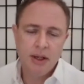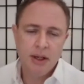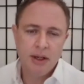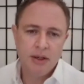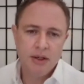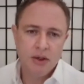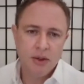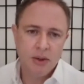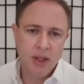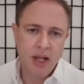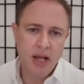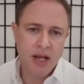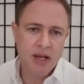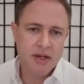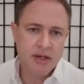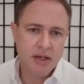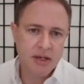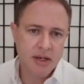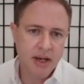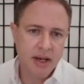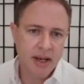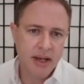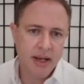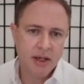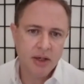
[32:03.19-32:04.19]
And Yolanda
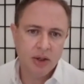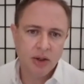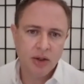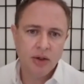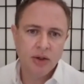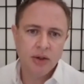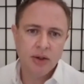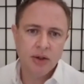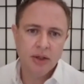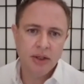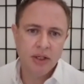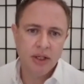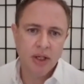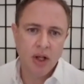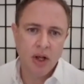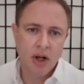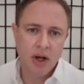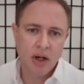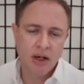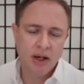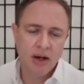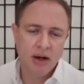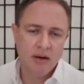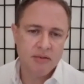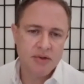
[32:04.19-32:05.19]
and I had a good
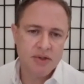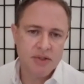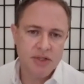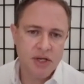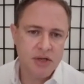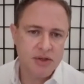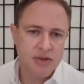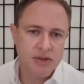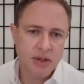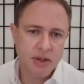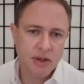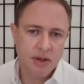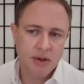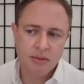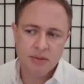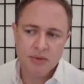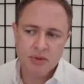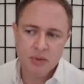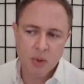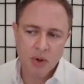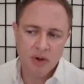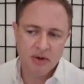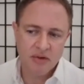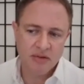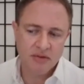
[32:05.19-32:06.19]
long conversation. It was
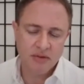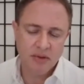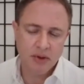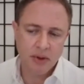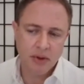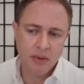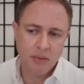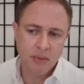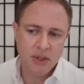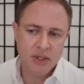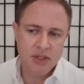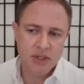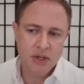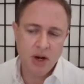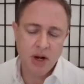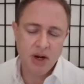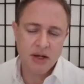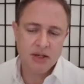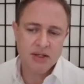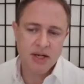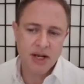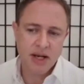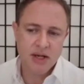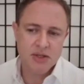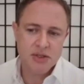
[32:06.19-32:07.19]
wonderful. And we
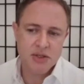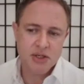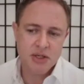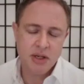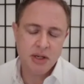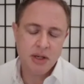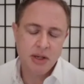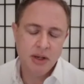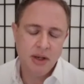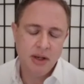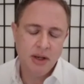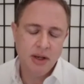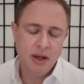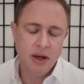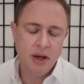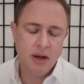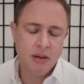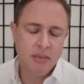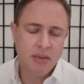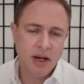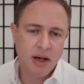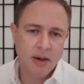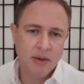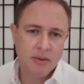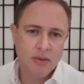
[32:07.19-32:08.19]
talked actually
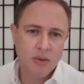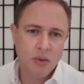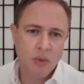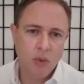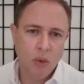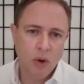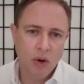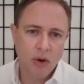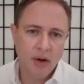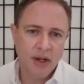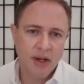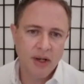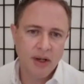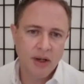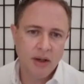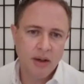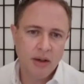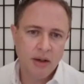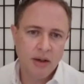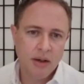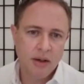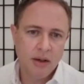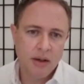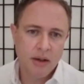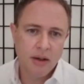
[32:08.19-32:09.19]
about
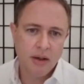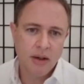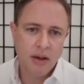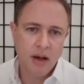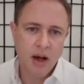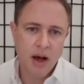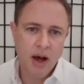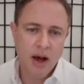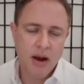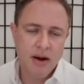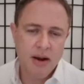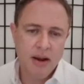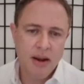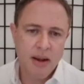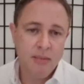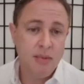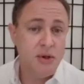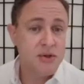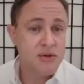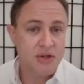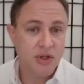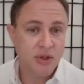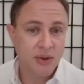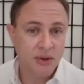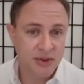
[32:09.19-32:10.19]
working on a
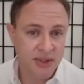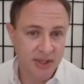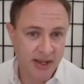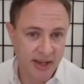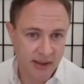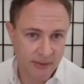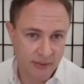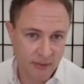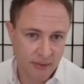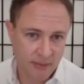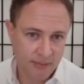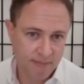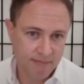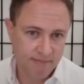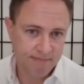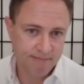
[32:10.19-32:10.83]
musical together.